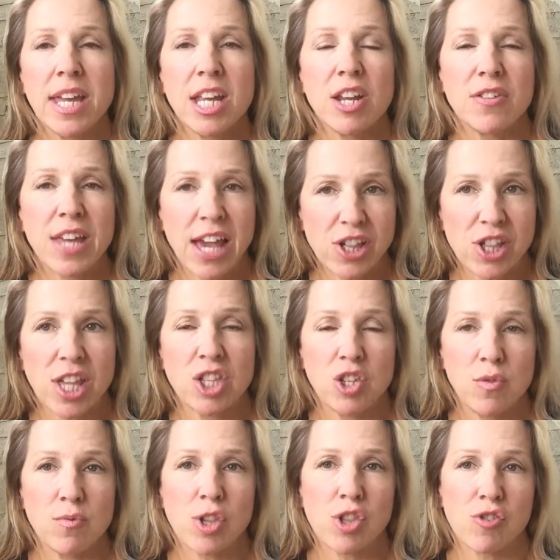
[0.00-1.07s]
Yes, they
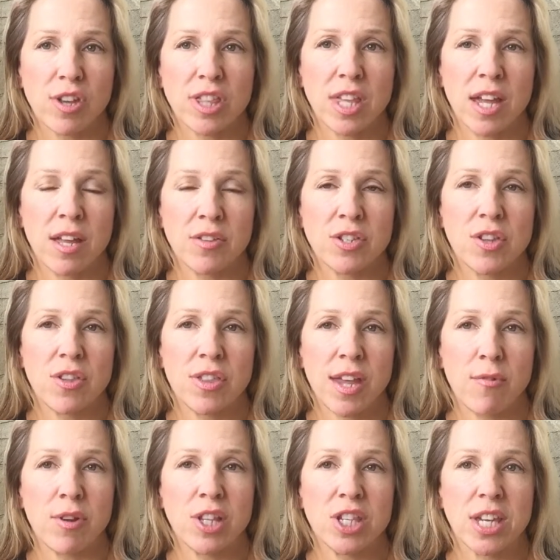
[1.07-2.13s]
do restrict
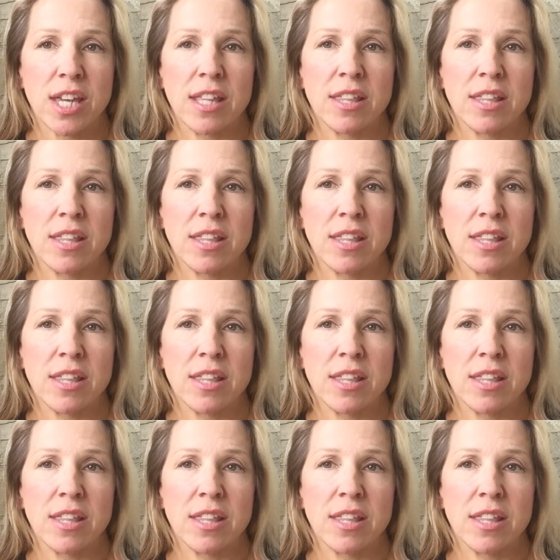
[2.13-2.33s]
their eating